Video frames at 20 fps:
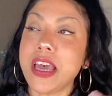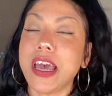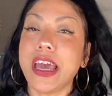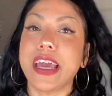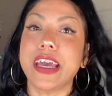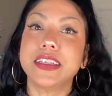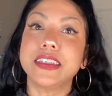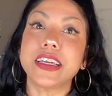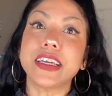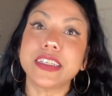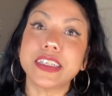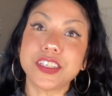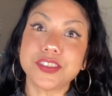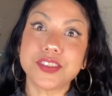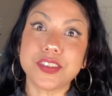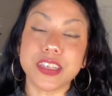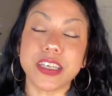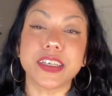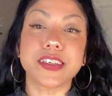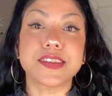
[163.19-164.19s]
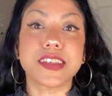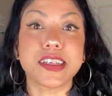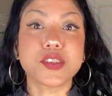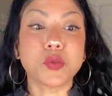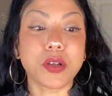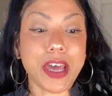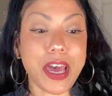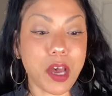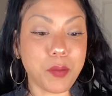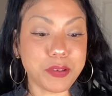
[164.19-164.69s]
And here's the thing is that's
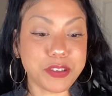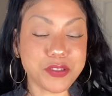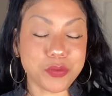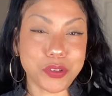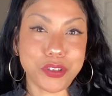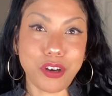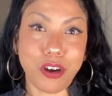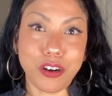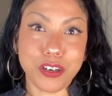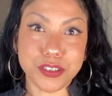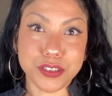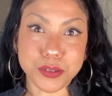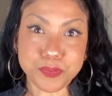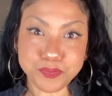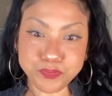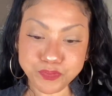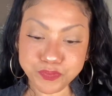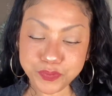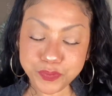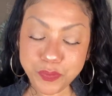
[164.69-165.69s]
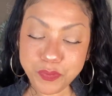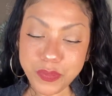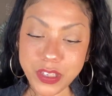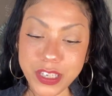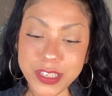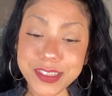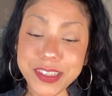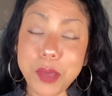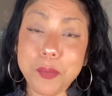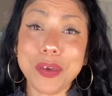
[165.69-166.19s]
what happens with cards
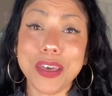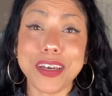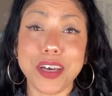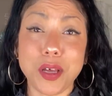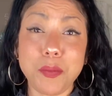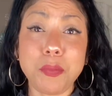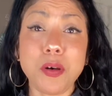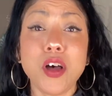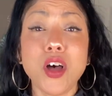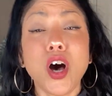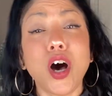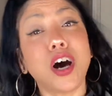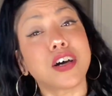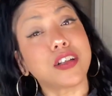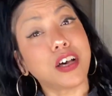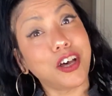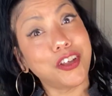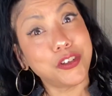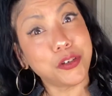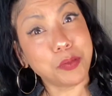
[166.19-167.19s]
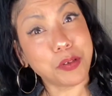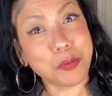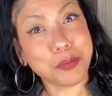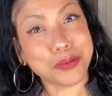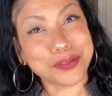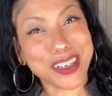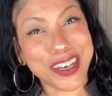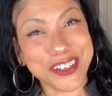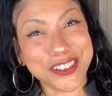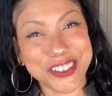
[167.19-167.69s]
is they pick up on other
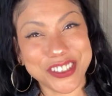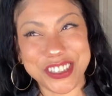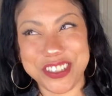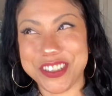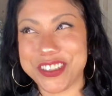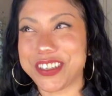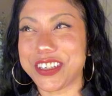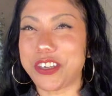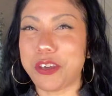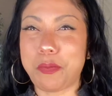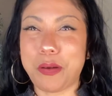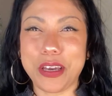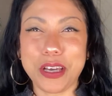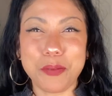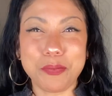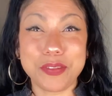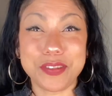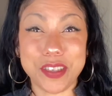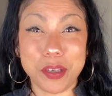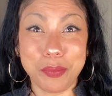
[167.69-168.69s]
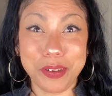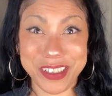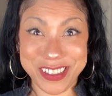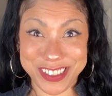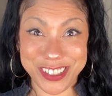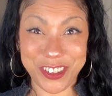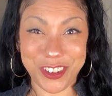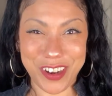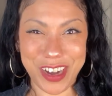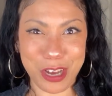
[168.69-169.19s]
people's energy, just like you pick up if somebody's
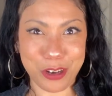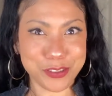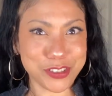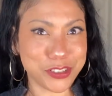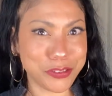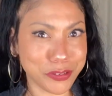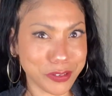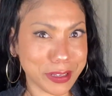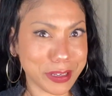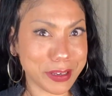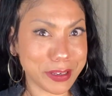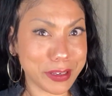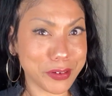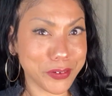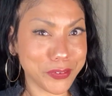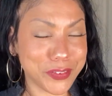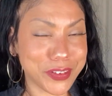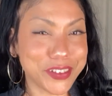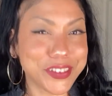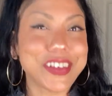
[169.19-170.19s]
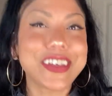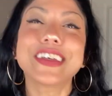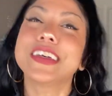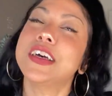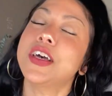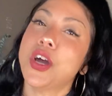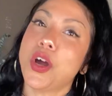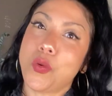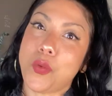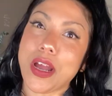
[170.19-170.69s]
in your house and you're like, I get a feeling,
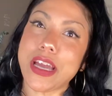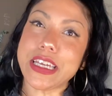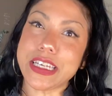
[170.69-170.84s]
right?